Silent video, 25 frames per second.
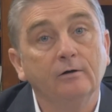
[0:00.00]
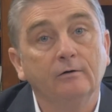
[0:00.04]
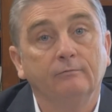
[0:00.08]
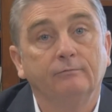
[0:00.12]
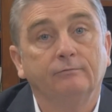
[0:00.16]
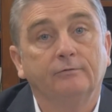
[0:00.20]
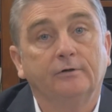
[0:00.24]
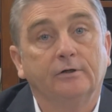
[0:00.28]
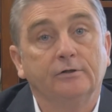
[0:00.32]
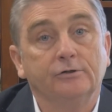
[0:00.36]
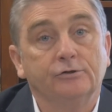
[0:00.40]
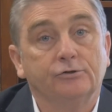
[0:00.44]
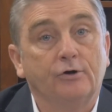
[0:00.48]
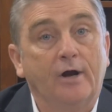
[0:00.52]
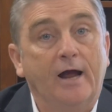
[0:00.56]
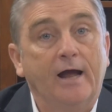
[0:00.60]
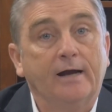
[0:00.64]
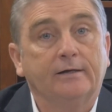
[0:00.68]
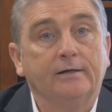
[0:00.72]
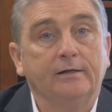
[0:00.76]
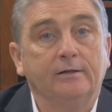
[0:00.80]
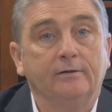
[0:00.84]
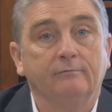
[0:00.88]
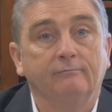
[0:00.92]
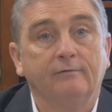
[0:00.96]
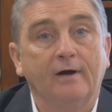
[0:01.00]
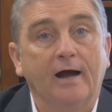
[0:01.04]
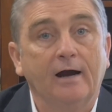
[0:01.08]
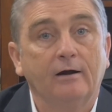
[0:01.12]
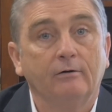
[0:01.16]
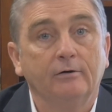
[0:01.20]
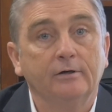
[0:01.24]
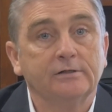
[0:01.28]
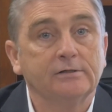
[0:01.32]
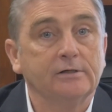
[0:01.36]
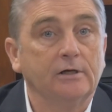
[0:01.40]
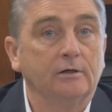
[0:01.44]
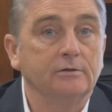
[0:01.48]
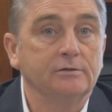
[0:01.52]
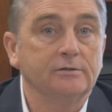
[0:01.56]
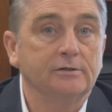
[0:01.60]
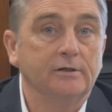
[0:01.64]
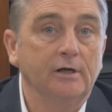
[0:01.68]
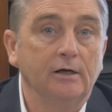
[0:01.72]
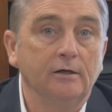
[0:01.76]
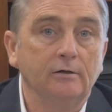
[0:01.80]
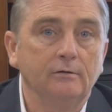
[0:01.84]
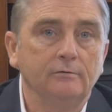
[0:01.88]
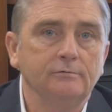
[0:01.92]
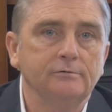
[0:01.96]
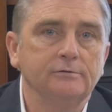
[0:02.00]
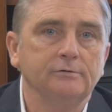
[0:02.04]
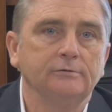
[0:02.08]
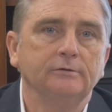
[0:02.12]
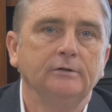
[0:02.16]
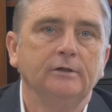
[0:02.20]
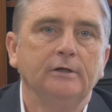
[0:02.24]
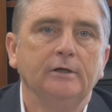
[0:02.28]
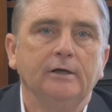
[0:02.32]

of contracting the virus ourselves.